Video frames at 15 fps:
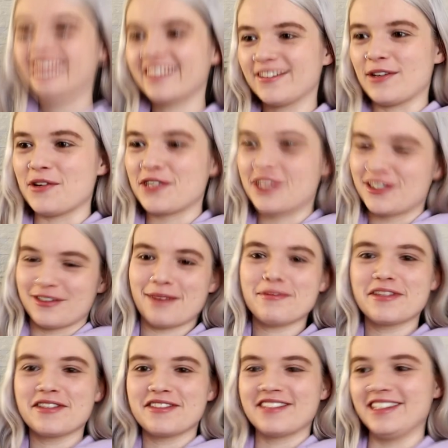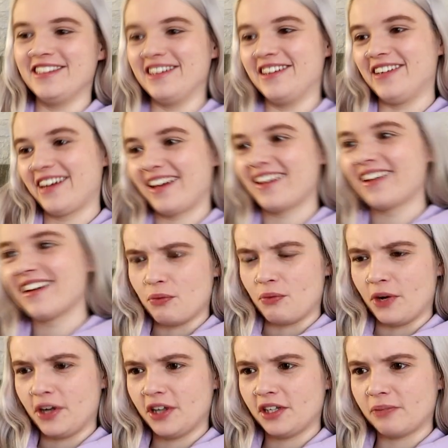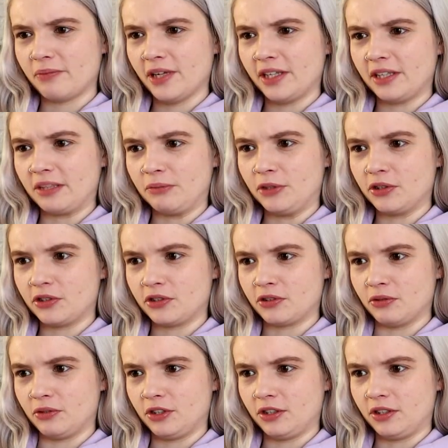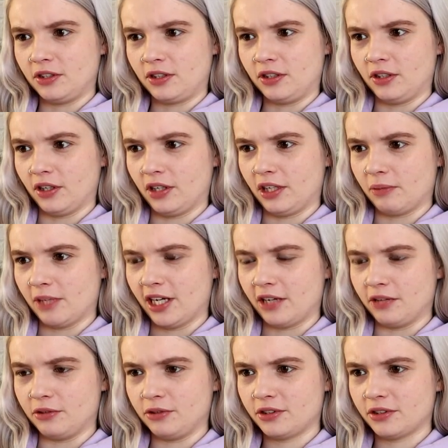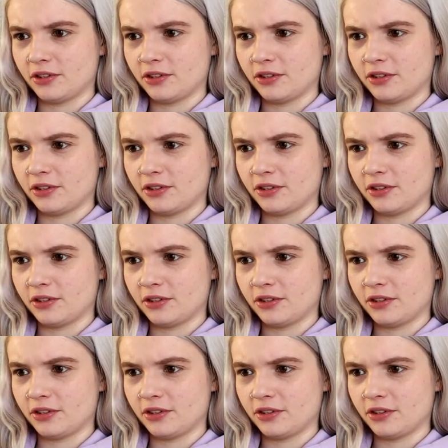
I'm always so happy to see dog. Why are they playing the music so goddamn loud?